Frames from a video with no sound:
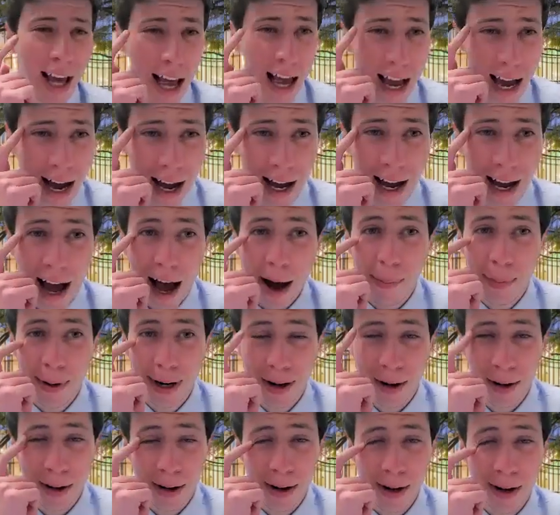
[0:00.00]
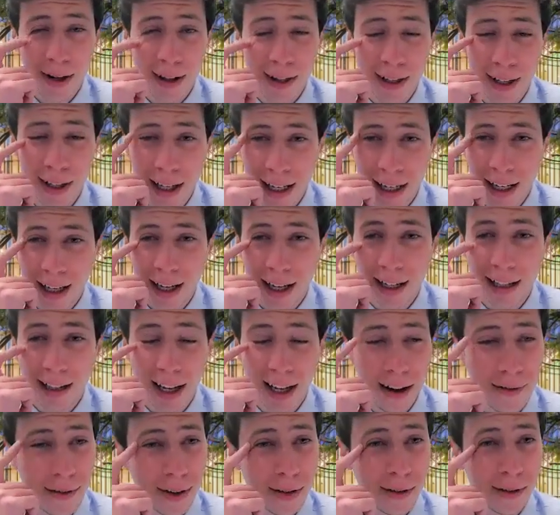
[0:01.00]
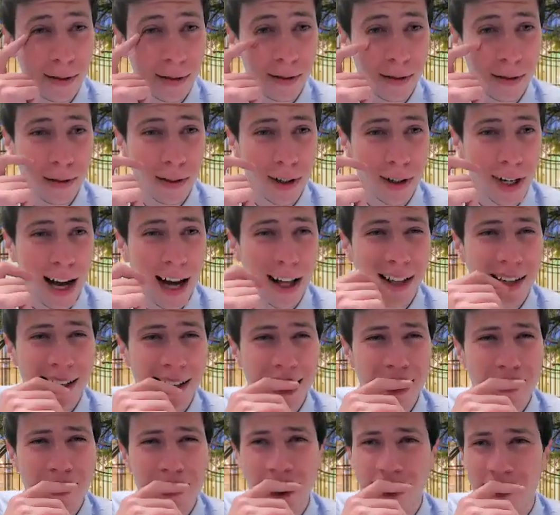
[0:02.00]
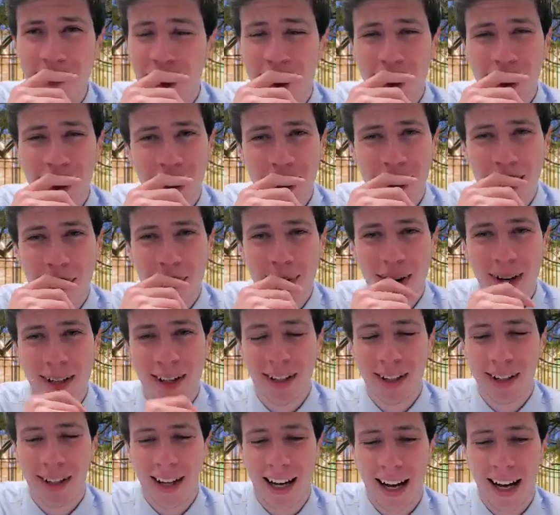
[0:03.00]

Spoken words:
AI app now called 11 Reality, I believe, or something along the